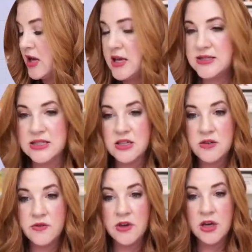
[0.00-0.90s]

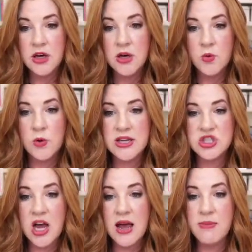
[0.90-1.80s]
adhesive,
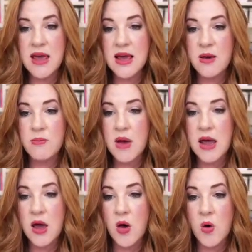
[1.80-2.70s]
which I make
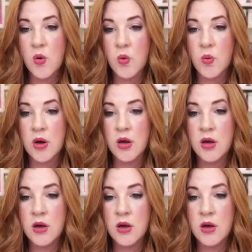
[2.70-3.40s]
my own